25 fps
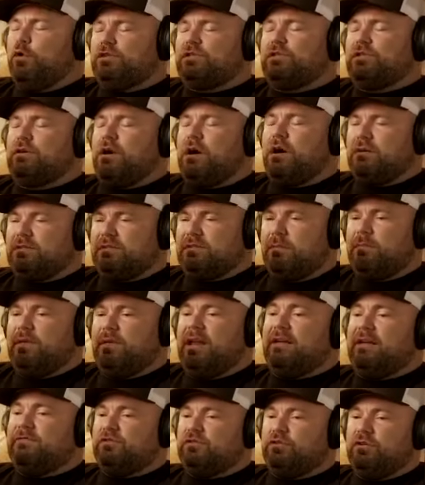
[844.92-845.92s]
there are some
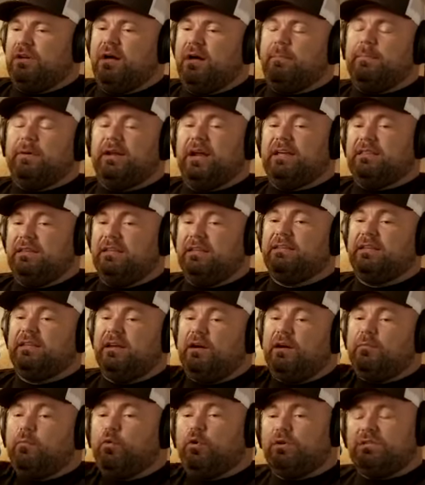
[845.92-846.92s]
that have stood up but i think they
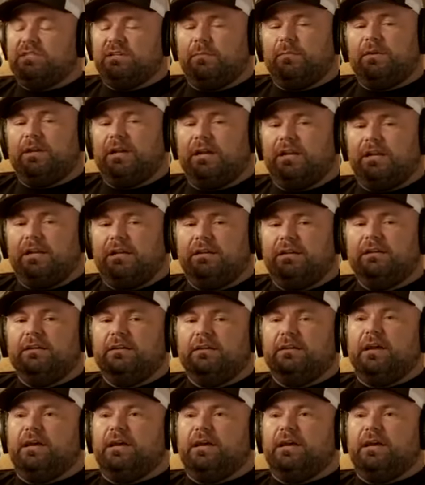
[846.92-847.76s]
are more intimidated